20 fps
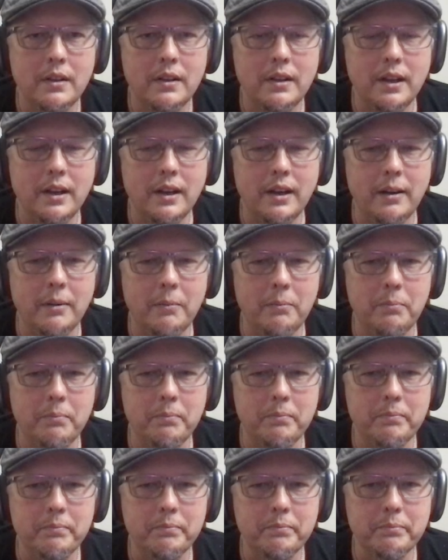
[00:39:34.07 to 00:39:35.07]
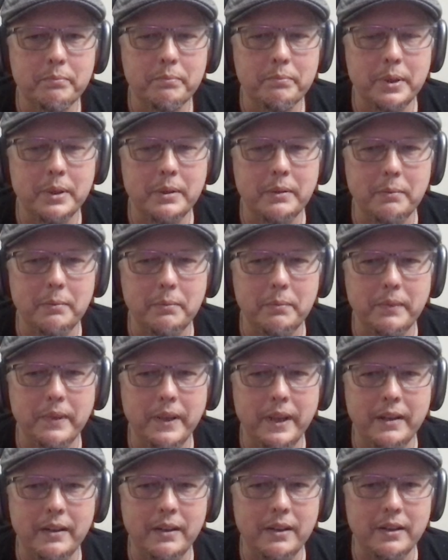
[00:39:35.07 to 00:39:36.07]
um, but
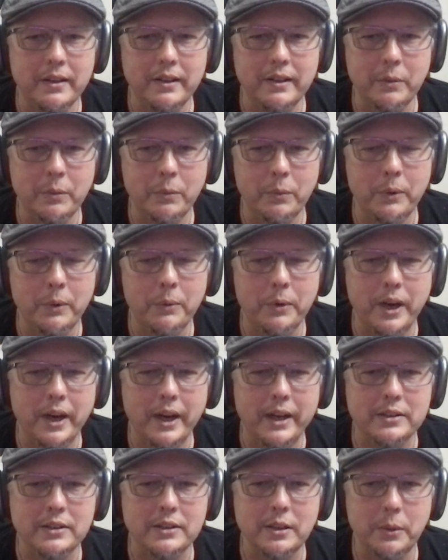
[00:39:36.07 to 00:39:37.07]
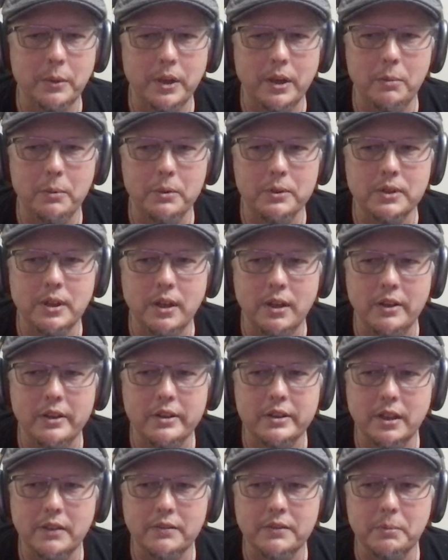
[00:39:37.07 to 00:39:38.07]
we almost called
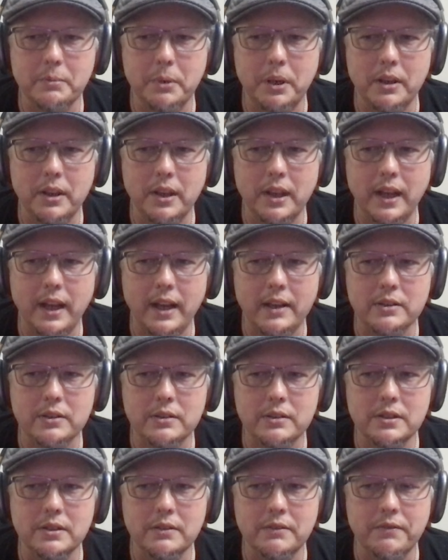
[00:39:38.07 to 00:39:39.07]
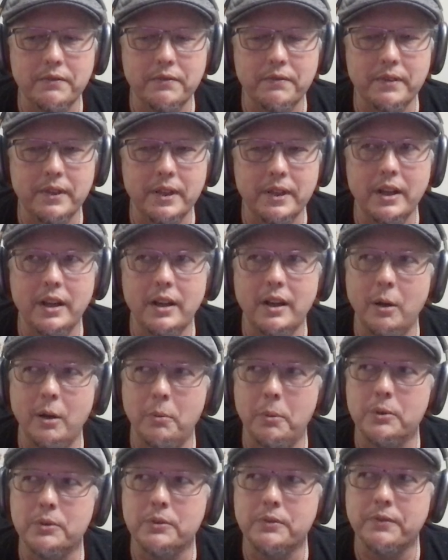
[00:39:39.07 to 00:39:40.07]
ourselves Among the Ashes, and
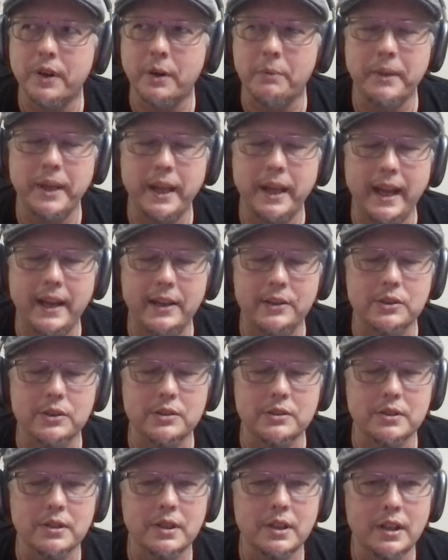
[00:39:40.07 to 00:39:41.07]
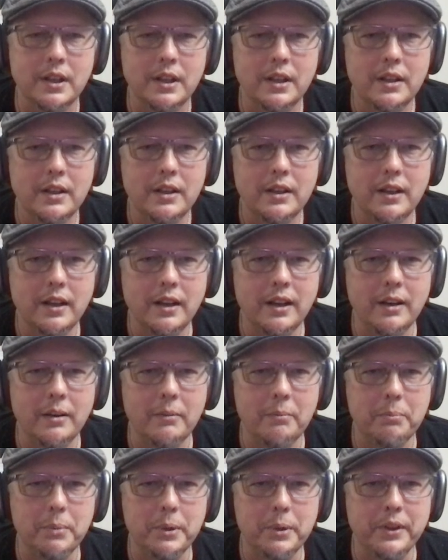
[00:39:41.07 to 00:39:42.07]
almost From the Ashes.
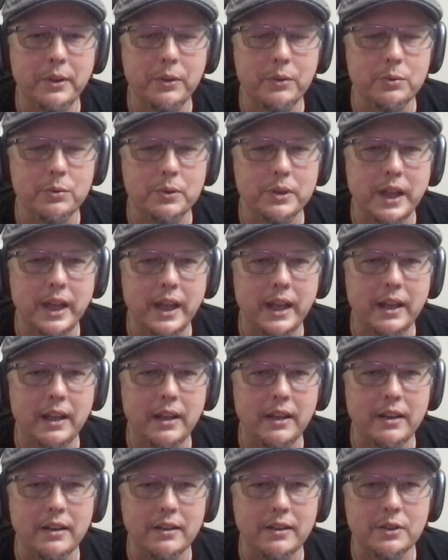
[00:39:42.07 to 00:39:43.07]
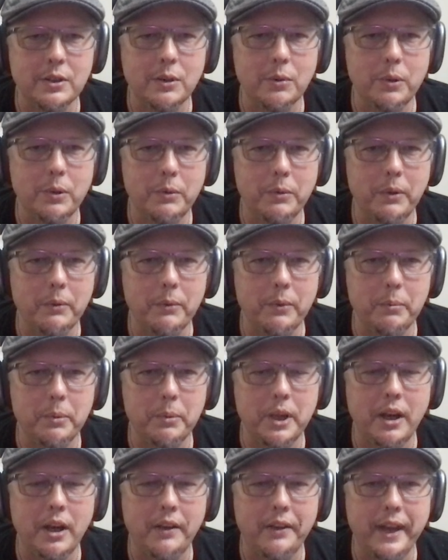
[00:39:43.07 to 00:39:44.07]
But those were taken, and so we went with
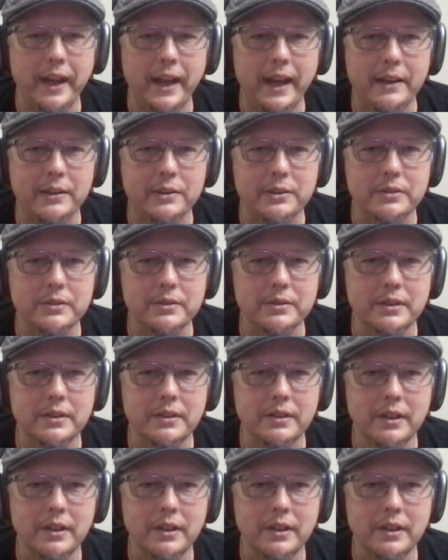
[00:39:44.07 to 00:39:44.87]
Beyond the Ashes. And